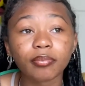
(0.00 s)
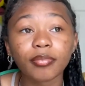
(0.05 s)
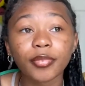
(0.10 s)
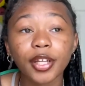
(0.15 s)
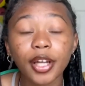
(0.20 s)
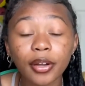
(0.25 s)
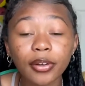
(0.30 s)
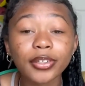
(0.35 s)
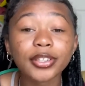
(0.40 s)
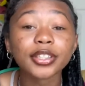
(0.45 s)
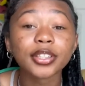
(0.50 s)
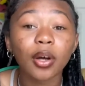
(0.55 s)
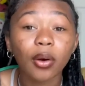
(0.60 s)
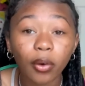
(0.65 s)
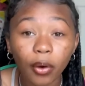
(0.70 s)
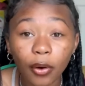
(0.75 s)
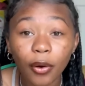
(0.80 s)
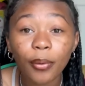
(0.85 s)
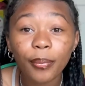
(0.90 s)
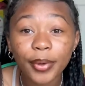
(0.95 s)
There is
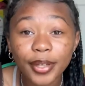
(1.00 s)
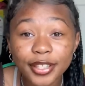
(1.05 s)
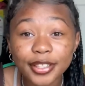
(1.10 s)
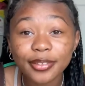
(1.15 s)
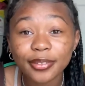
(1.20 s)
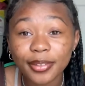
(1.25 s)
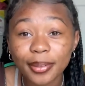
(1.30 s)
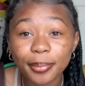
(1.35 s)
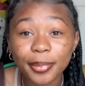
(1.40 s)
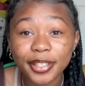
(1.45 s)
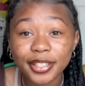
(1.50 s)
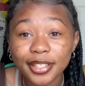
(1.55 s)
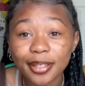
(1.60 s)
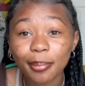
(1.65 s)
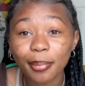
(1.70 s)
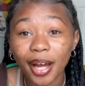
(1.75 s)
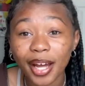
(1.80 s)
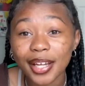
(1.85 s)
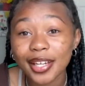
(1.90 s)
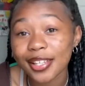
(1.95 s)
always going to be
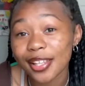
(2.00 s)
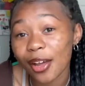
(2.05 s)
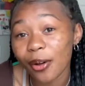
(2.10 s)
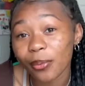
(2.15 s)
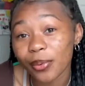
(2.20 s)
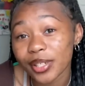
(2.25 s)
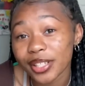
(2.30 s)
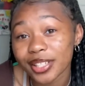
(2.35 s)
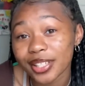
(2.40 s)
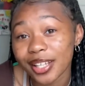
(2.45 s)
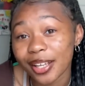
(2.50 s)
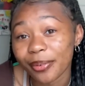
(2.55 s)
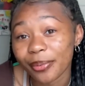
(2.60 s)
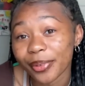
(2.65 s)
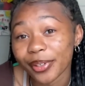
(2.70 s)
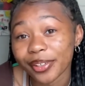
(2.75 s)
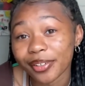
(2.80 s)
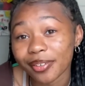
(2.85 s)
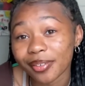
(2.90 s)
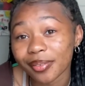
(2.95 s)
somebody that wishes they were you.